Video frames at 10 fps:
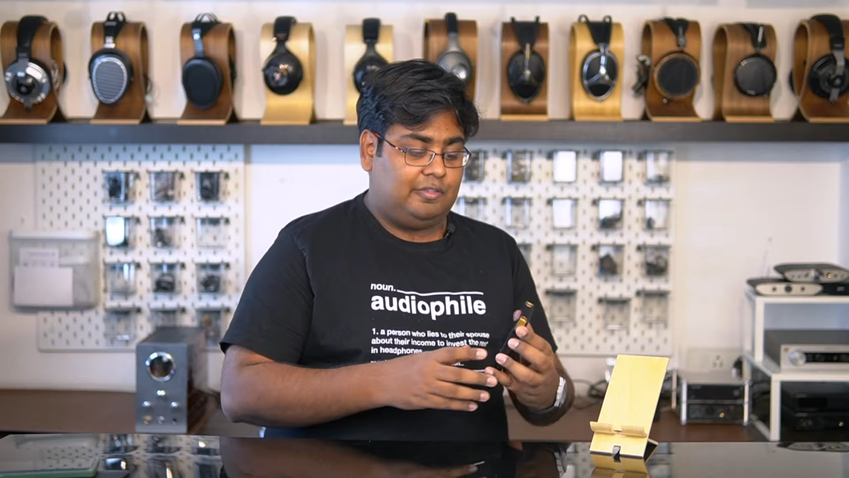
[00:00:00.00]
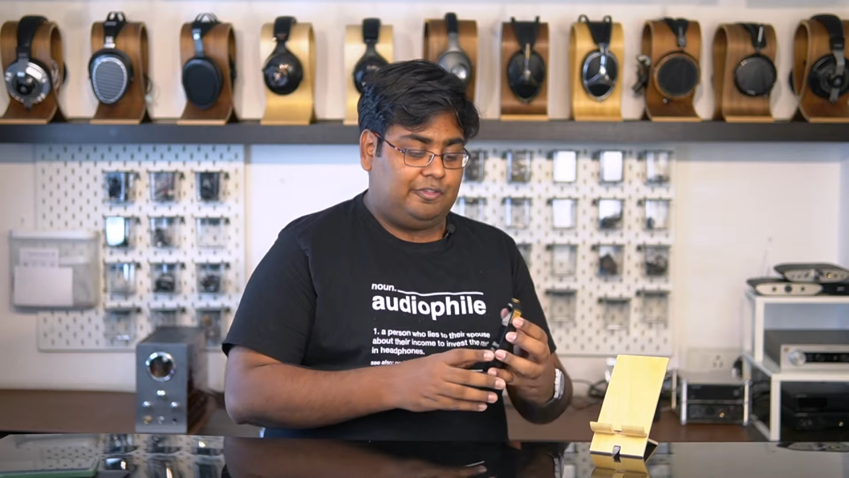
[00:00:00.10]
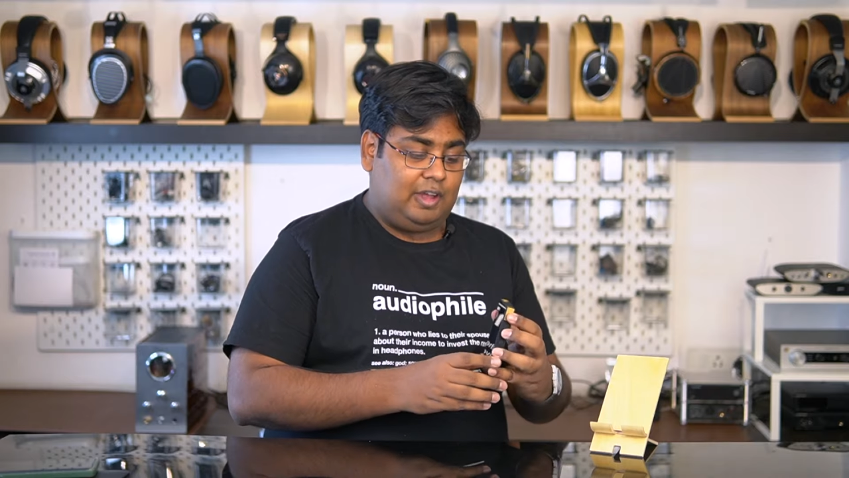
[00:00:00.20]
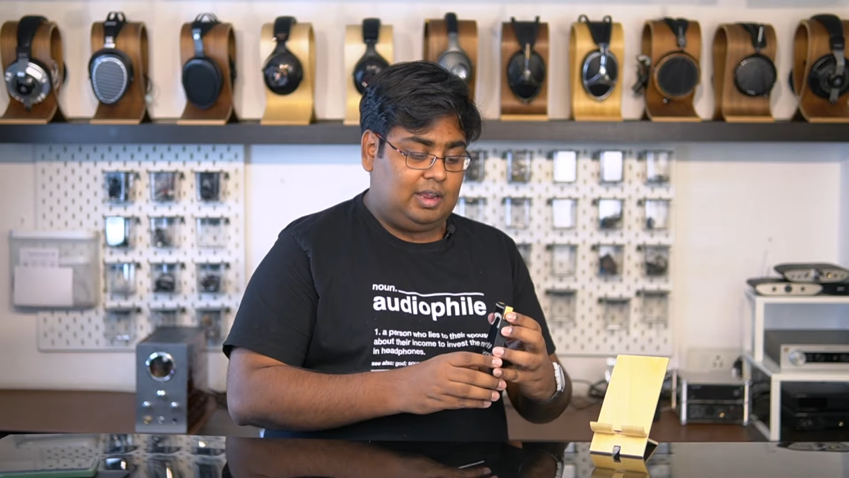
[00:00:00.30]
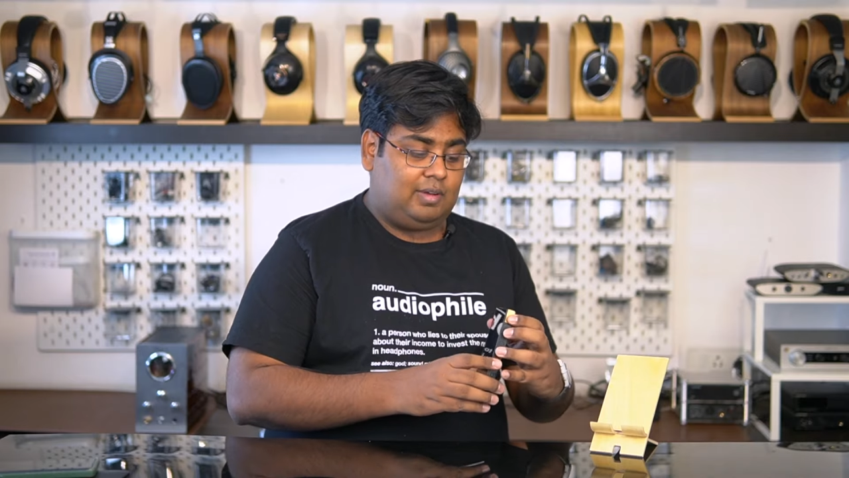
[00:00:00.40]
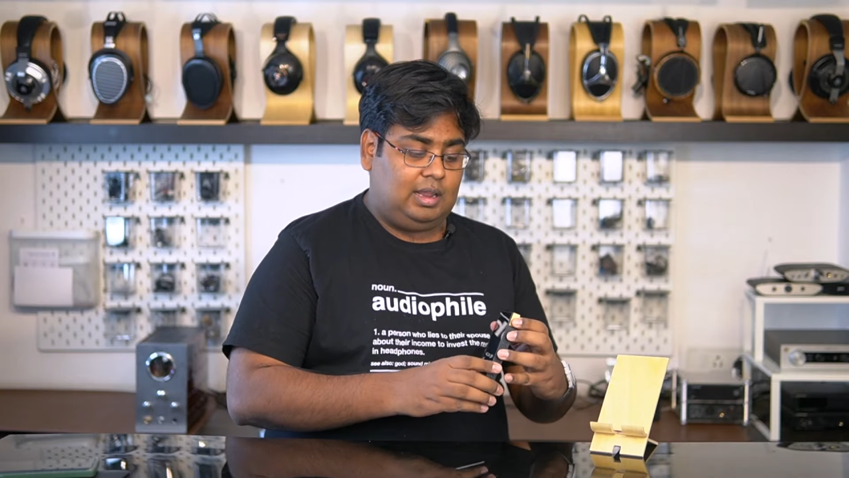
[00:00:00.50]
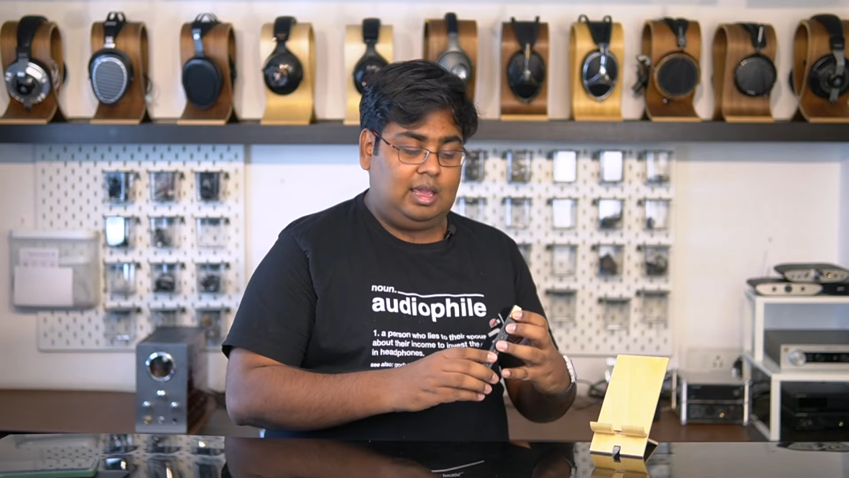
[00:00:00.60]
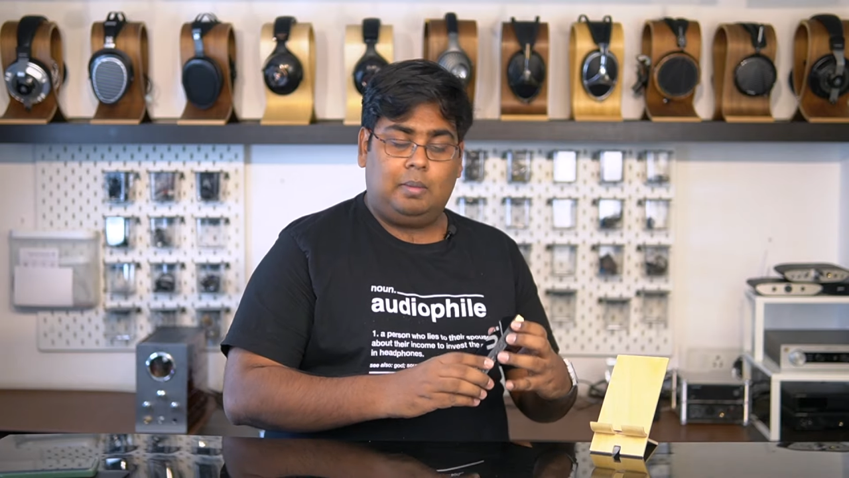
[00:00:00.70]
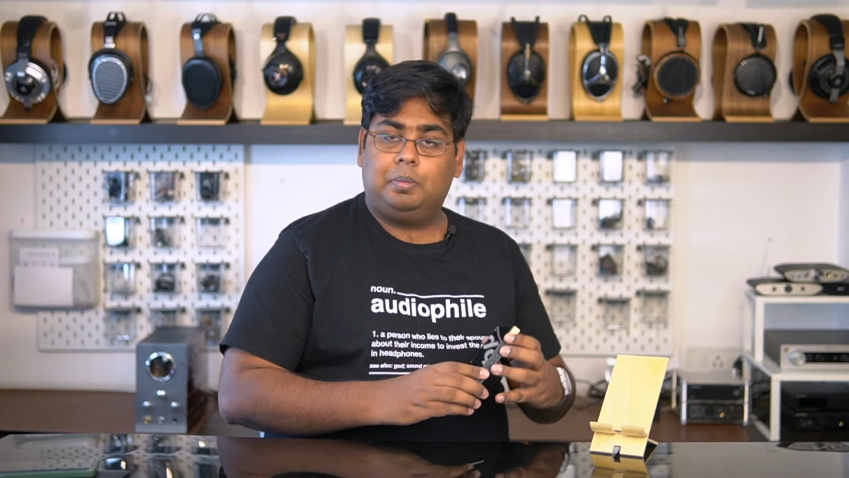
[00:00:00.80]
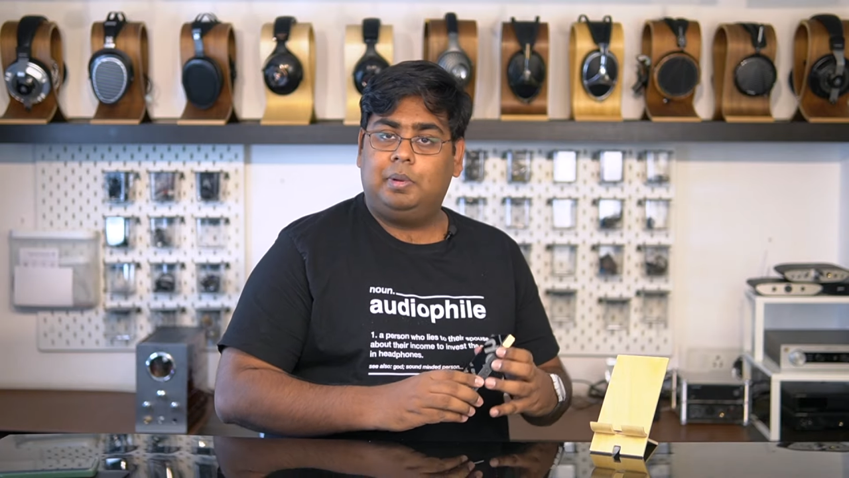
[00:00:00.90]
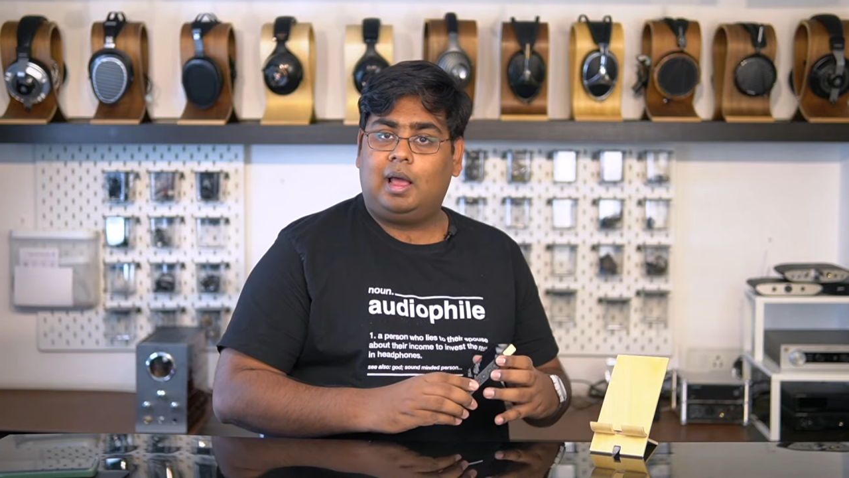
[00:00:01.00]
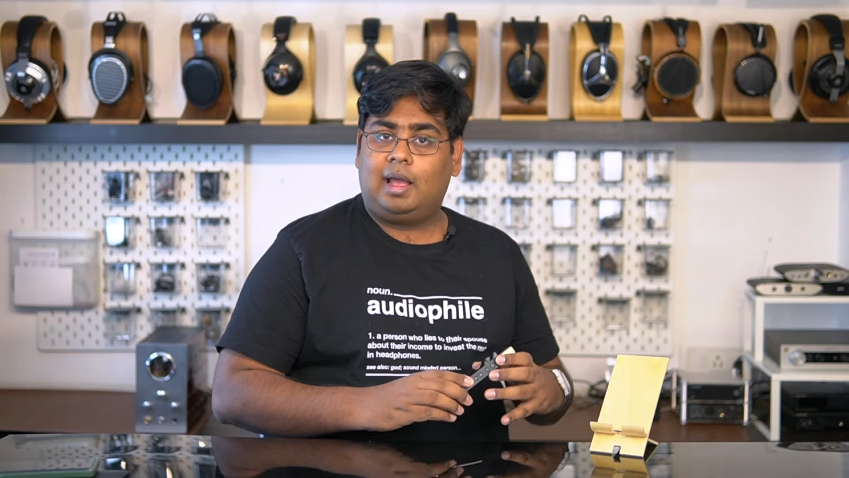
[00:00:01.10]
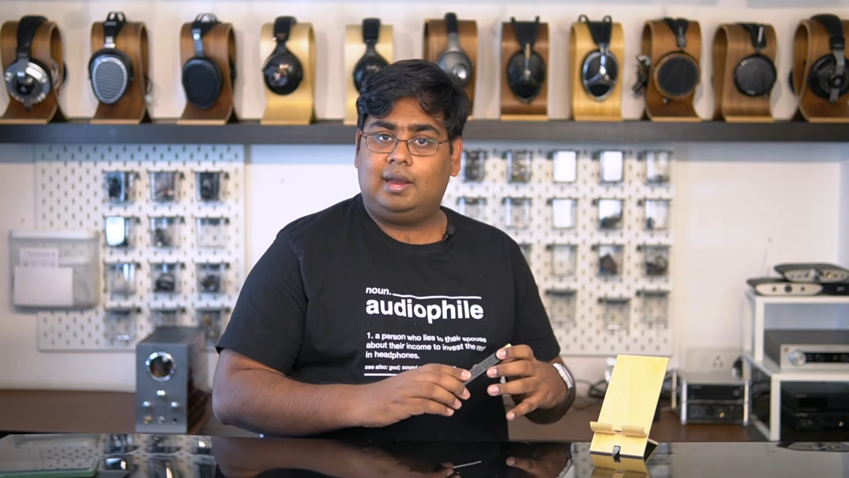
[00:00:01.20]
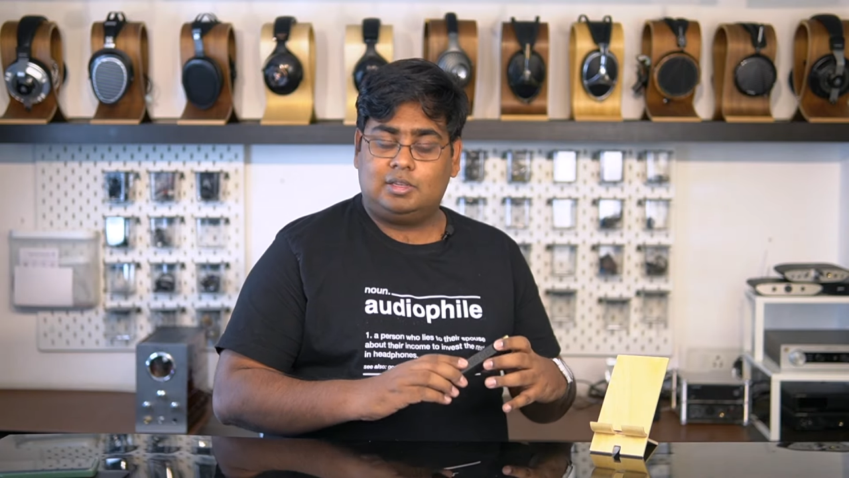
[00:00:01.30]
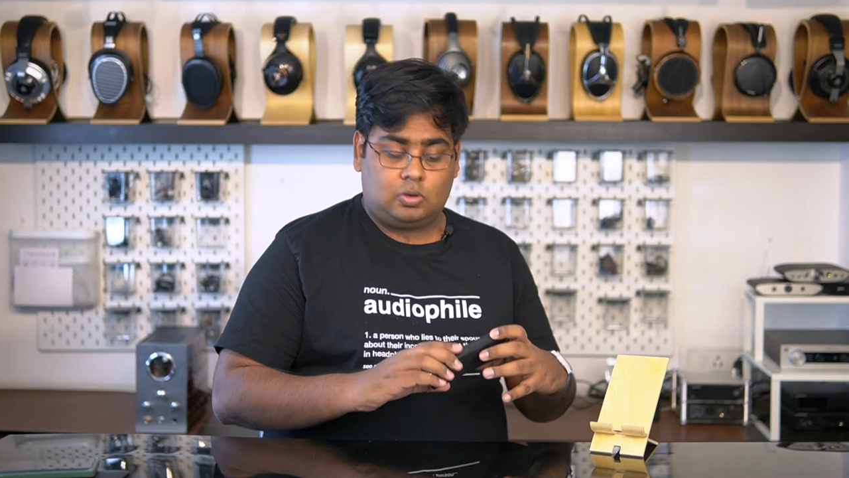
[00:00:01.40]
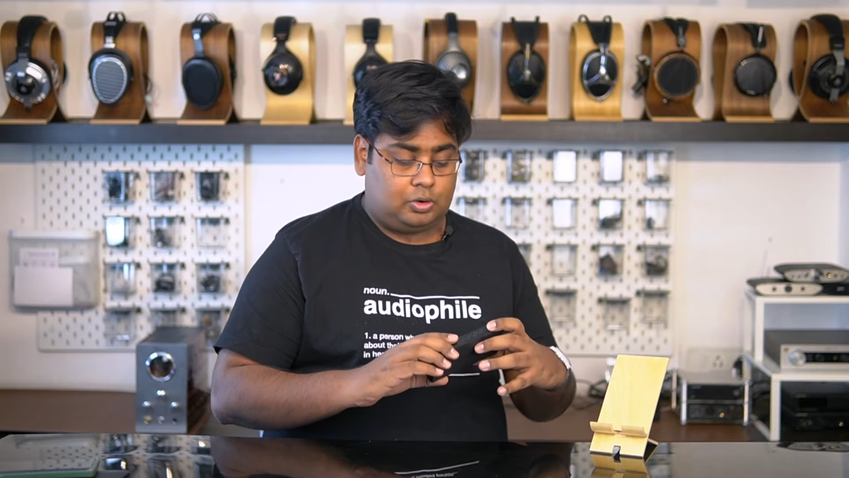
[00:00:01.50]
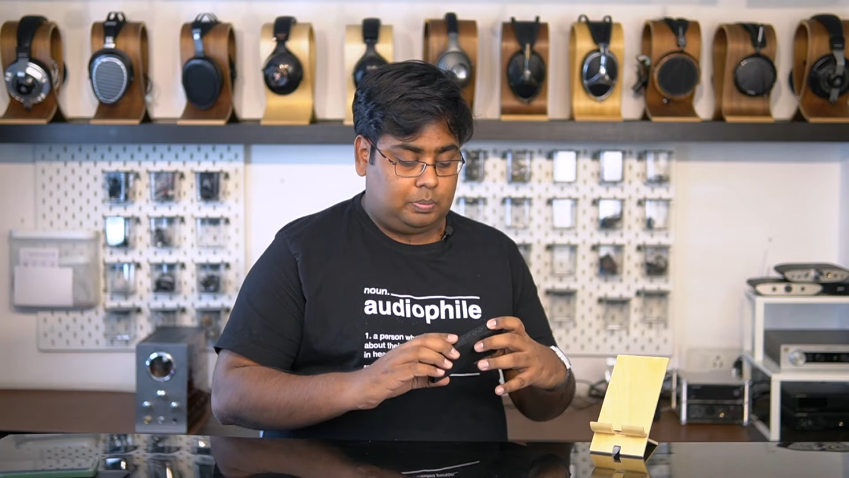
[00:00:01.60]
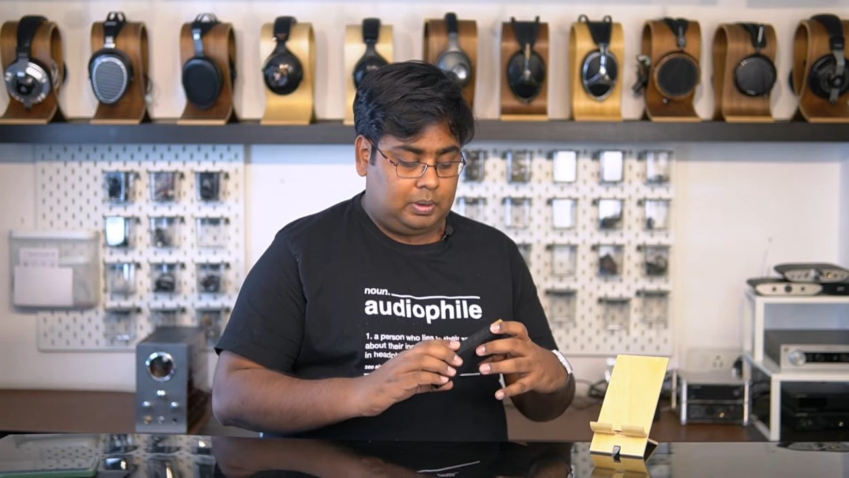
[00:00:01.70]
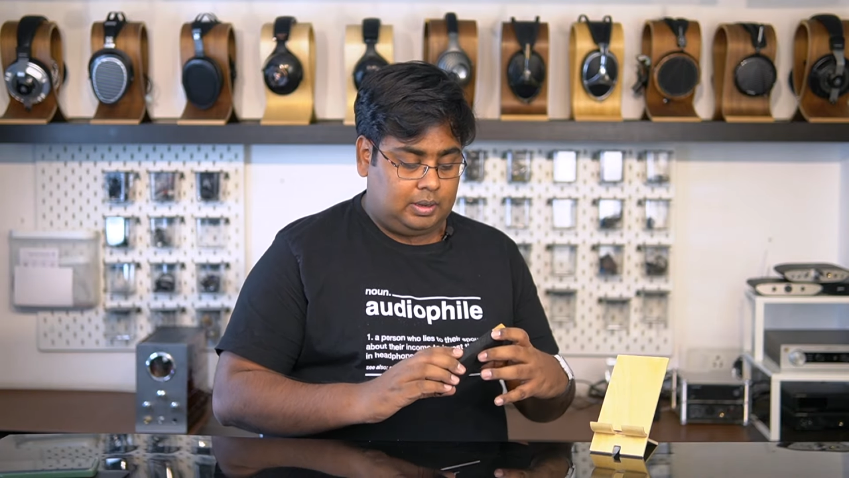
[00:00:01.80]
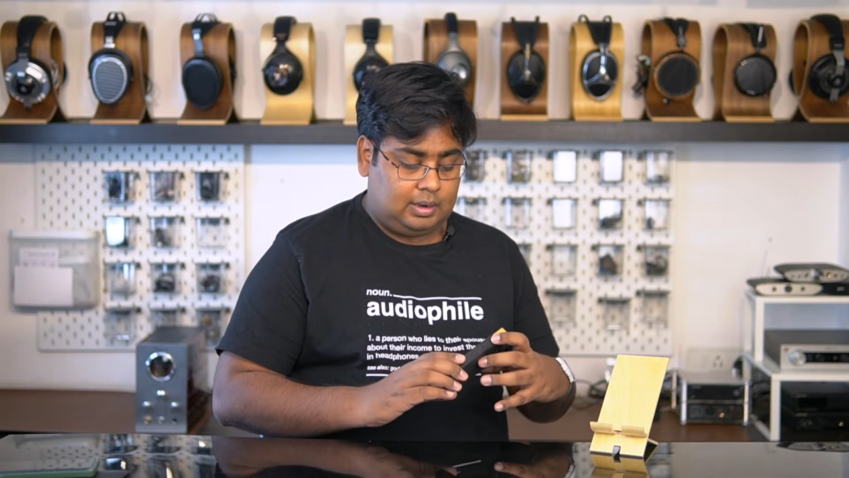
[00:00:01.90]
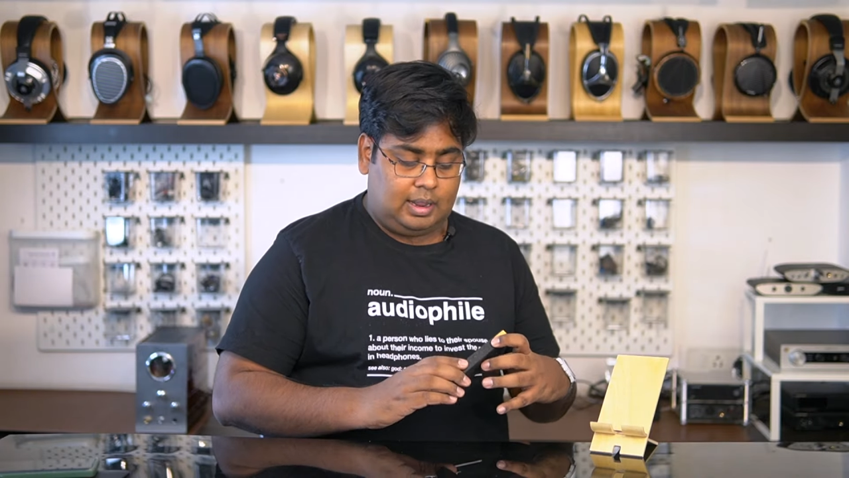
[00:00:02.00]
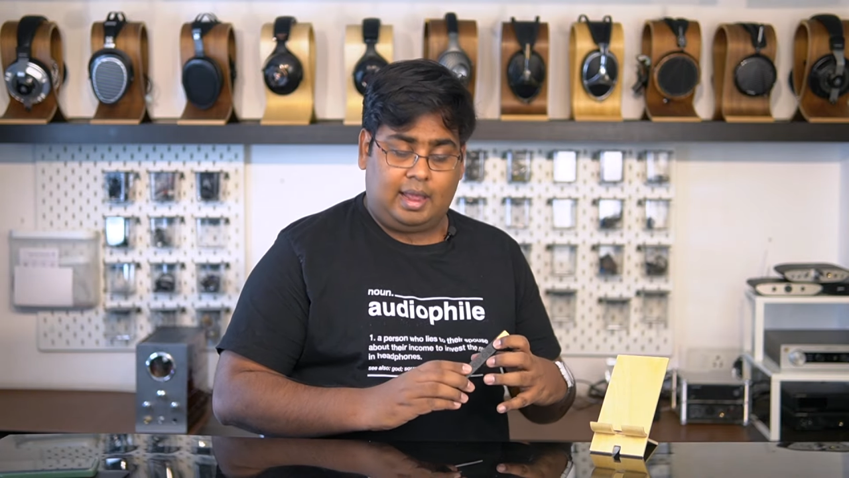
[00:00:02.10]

very, very capable high-res audio player,